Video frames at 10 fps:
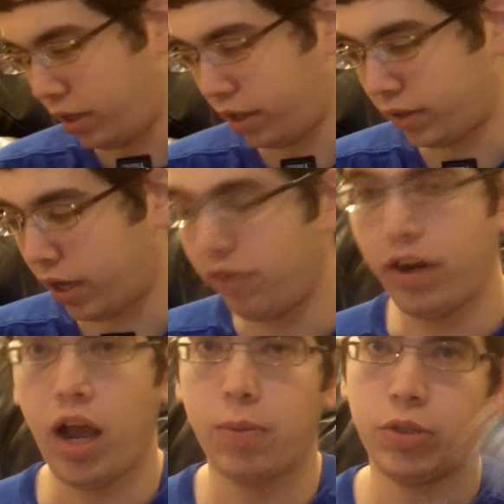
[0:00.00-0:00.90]
it's kind of
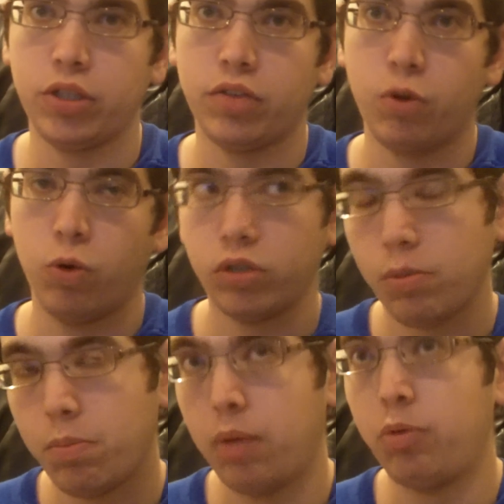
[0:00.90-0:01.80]
an option, is of course
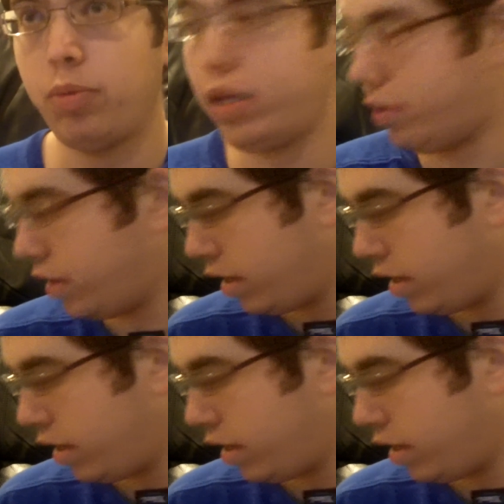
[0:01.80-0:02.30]
Bubble Beat.